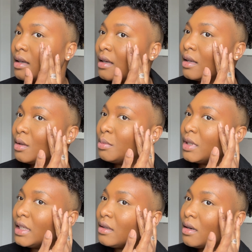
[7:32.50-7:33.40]
And I'll put
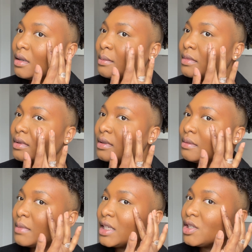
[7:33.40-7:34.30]
it on
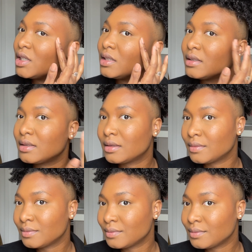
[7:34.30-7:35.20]
my cheeks.
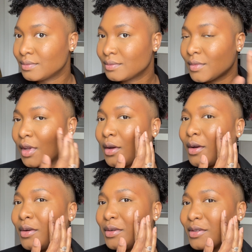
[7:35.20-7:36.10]

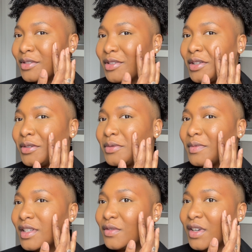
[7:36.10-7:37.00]
Oh, it's cute.
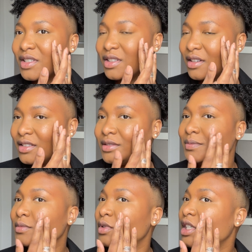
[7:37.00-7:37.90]
It's very subtle,
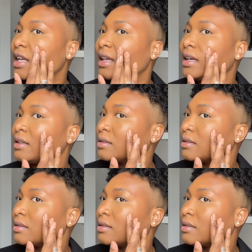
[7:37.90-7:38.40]
which I like.